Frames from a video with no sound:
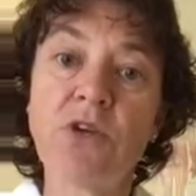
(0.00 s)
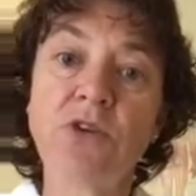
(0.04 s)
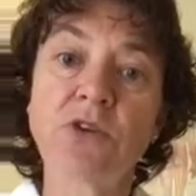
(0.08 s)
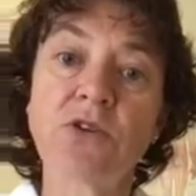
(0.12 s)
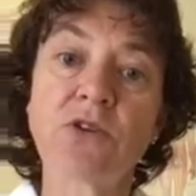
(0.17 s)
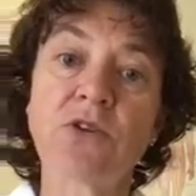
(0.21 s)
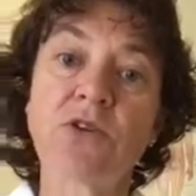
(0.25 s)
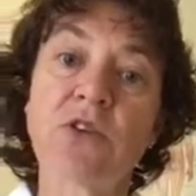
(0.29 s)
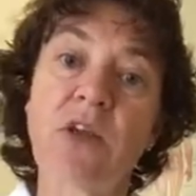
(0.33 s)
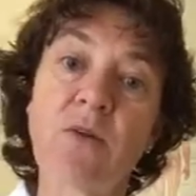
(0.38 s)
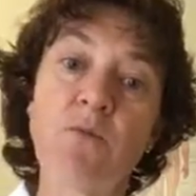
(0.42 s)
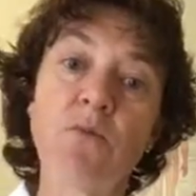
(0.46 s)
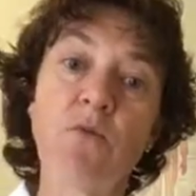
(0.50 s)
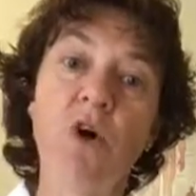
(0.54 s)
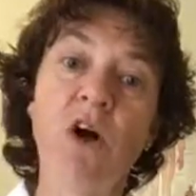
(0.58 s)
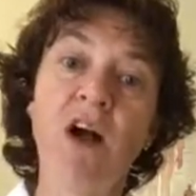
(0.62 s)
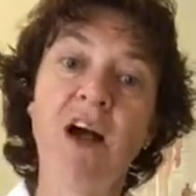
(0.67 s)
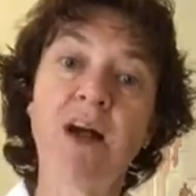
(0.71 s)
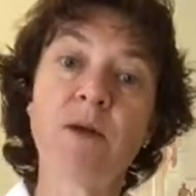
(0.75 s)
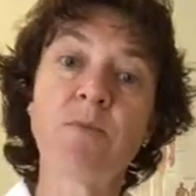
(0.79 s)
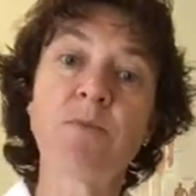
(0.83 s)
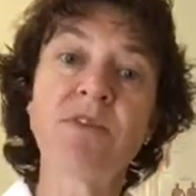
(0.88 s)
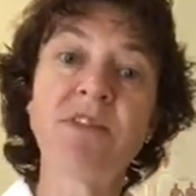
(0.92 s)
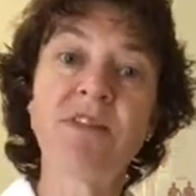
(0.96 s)
So then
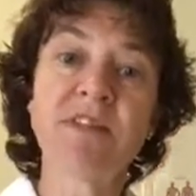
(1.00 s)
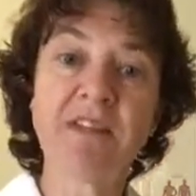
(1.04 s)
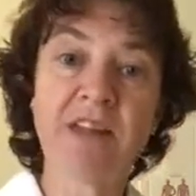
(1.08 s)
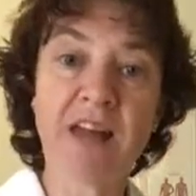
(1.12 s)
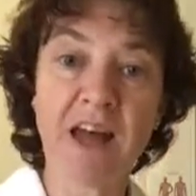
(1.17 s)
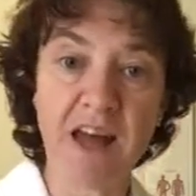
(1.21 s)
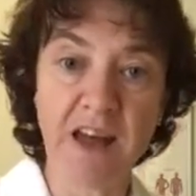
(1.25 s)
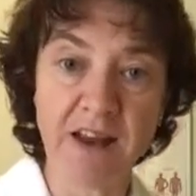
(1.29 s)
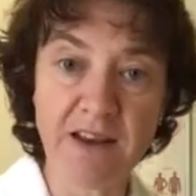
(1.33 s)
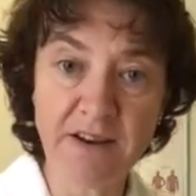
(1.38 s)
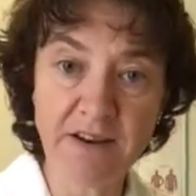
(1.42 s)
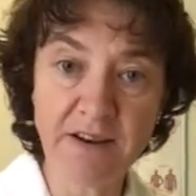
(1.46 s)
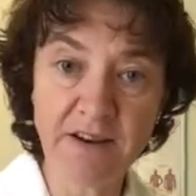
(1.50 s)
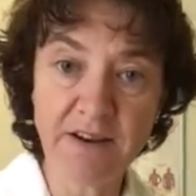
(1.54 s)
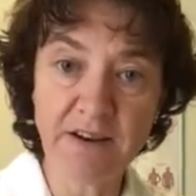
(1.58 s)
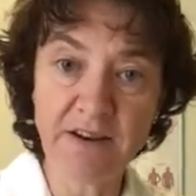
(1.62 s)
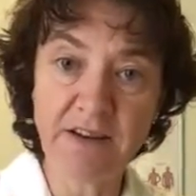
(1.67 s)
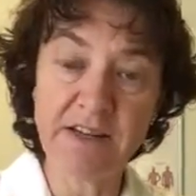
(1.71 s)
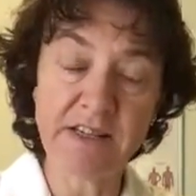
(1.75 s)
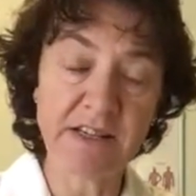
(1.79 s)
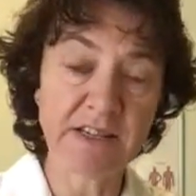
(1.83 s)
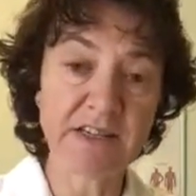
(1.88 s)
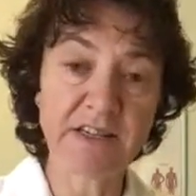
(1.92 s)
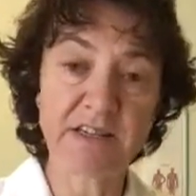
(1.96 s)
what happens then,
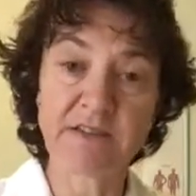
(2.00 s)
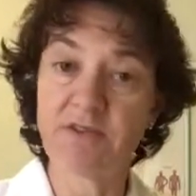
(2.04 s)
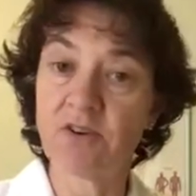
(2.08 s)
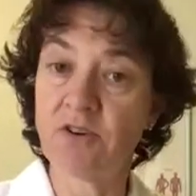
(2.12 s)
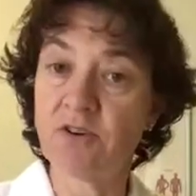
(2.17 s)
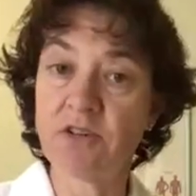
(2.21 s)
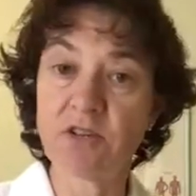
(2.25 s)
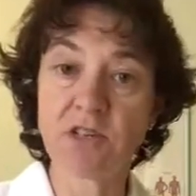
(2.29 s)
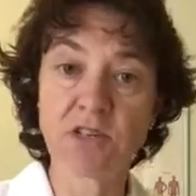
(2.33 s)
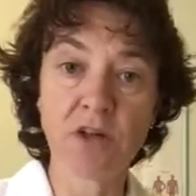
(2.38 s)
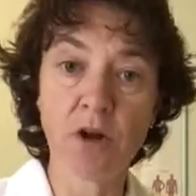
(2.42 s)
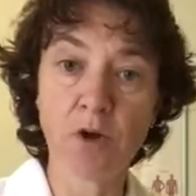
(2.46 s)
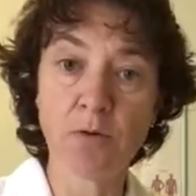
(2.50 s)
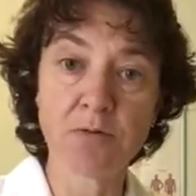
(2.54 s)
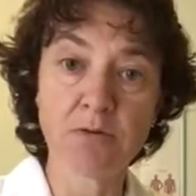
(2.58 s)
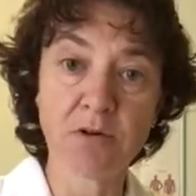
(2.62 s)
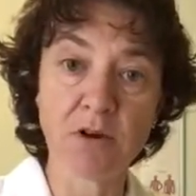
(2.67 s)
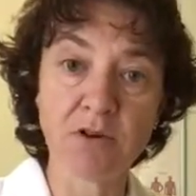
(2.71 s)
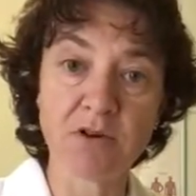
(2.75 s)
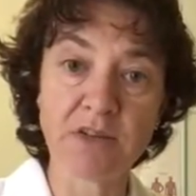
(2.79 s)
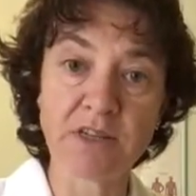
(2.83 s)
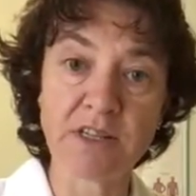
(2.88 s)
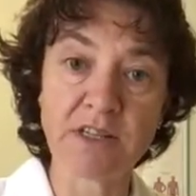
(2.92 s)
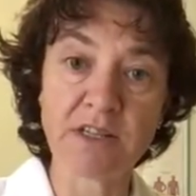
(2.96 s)
and this is a very slow
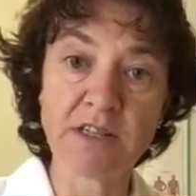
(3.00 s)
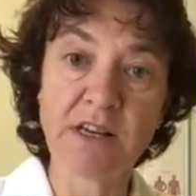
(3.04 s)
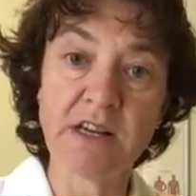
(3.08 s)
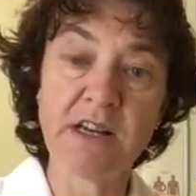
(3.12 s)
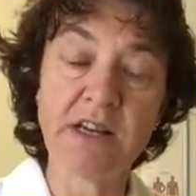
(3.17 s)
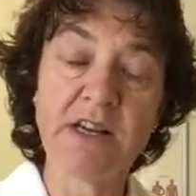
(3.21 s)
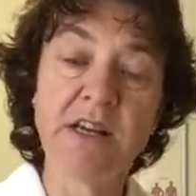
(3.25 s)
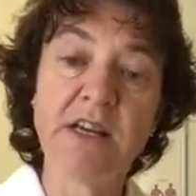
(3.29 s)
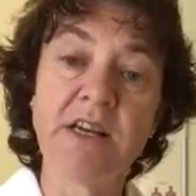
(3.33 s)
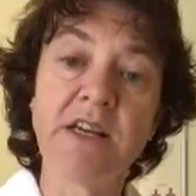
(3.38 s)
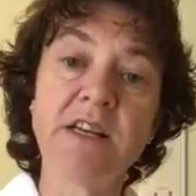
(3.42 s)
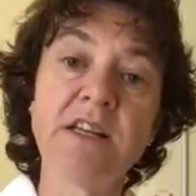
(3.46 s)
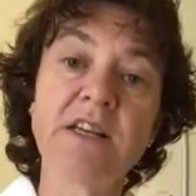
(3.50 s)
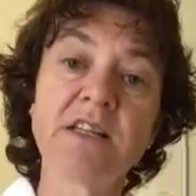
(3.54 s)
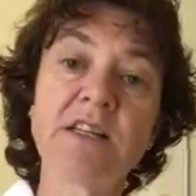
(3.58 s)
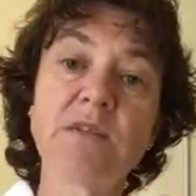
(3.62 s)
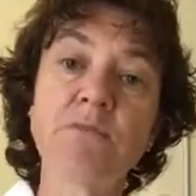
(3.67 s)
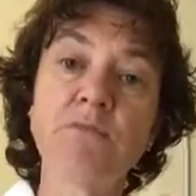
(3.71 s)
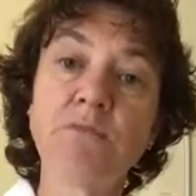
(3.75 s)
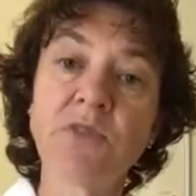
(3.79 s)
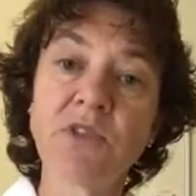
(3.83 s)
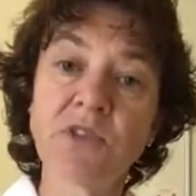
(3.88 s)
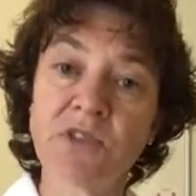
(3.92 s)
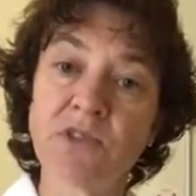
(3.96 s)
process, is
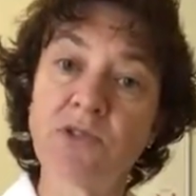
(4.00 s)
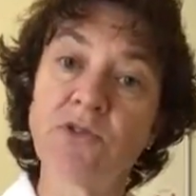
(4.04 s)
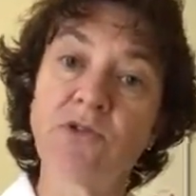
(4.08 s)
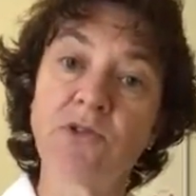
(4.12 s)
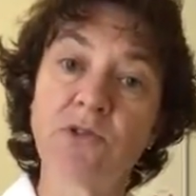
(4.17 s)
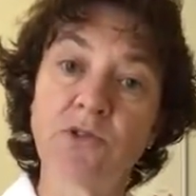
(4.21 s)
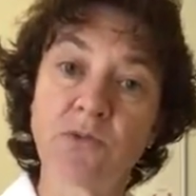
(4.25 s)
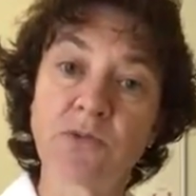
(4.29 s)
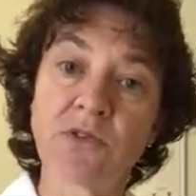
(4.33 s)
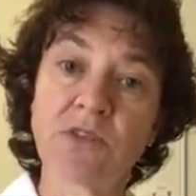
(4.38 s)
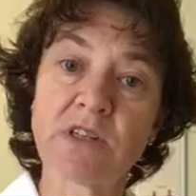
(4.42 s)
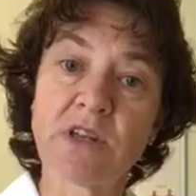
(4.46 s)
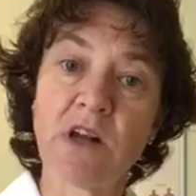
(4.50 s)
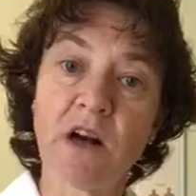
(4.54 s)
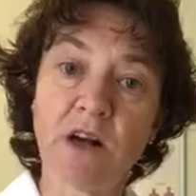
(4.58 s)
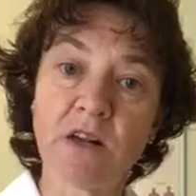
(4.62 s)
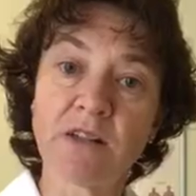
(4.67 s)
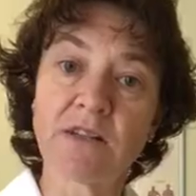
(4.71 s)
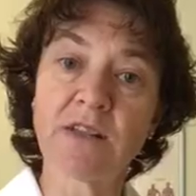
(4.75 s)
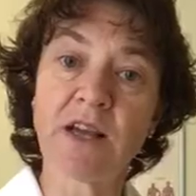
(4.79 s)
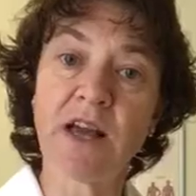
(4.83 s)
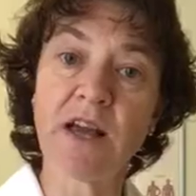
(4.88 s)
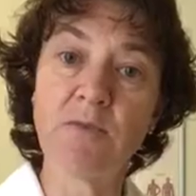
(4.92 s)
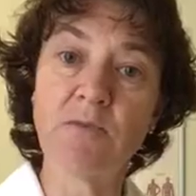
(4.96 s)
the muscles will
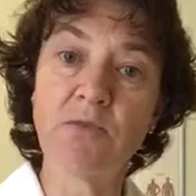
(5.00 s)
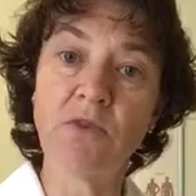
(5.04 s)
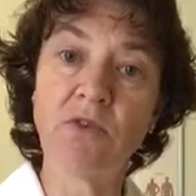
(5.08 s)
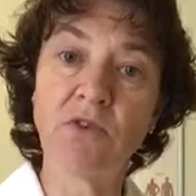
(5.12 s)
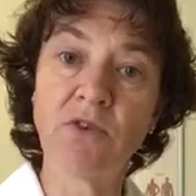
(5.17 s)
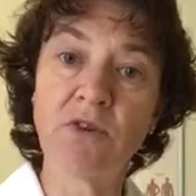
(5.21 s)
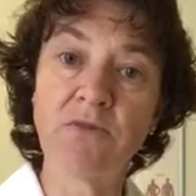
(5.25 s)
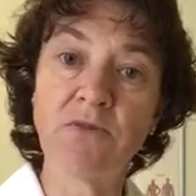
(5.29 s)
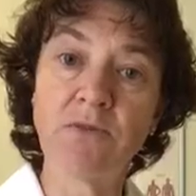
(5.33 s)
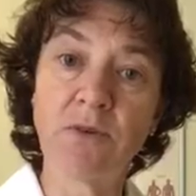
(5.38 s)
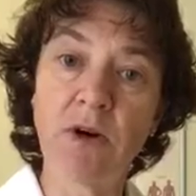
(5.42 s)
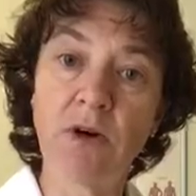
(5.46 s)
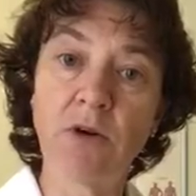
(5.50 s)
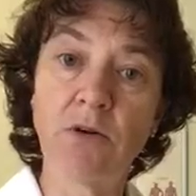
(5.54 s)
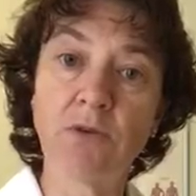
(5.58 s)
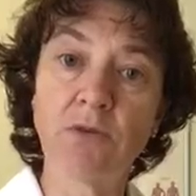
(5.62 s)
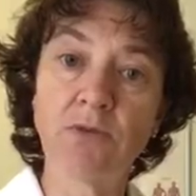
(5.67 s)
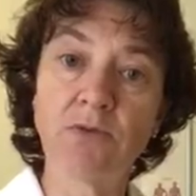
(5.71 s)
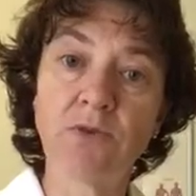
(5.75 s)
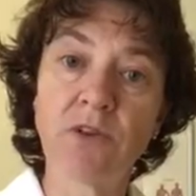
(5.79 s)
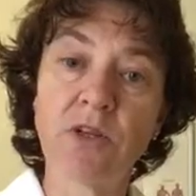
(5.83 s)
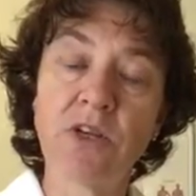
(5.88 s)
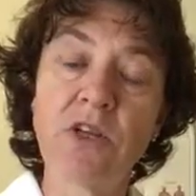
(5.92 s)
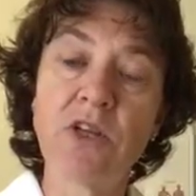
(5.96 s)
start to get more
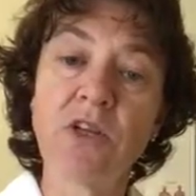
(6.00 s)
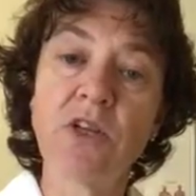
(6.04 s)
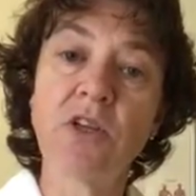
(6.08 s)
involved.